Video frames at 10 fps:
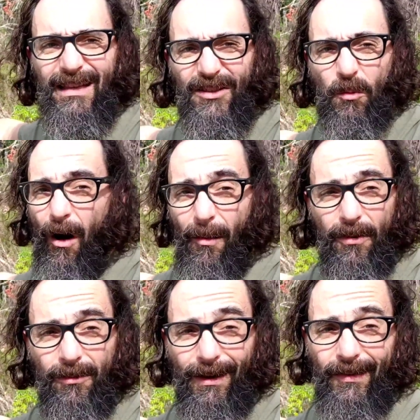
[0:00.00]
swamp
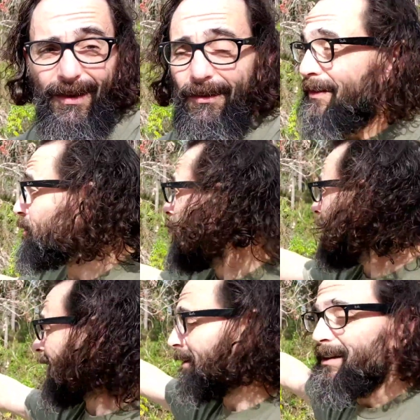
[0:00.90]
right there. This whole
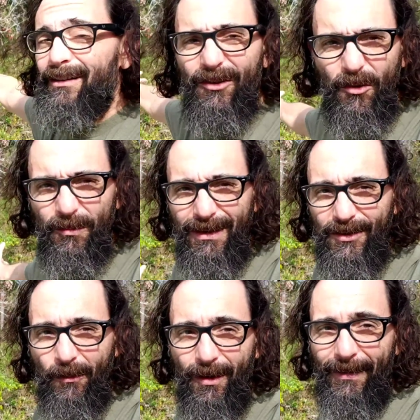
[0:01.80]
area could be
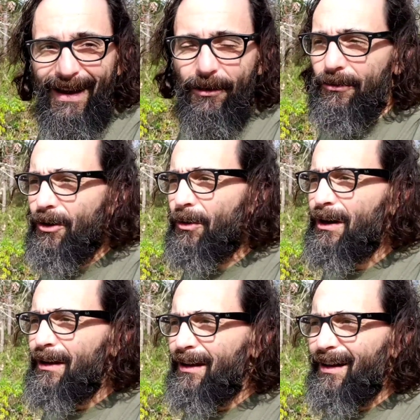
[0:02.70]
swamp. I don't know.
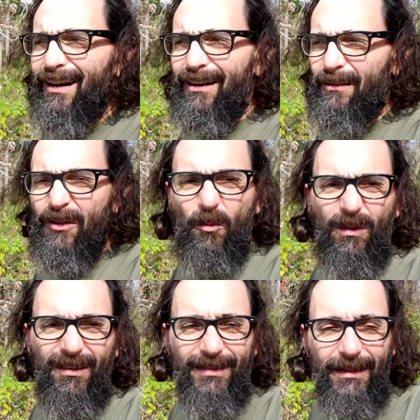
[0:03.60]
The real
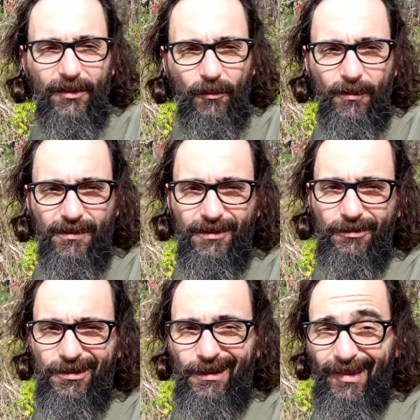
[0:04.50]
estate descriptions
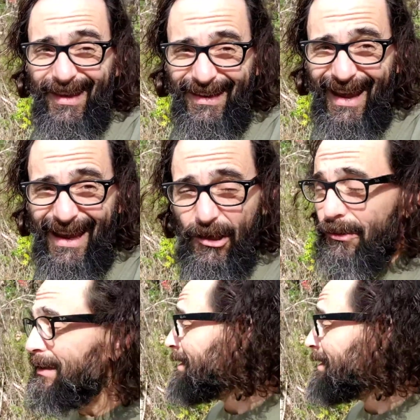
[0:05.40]
usually aren't that accurate,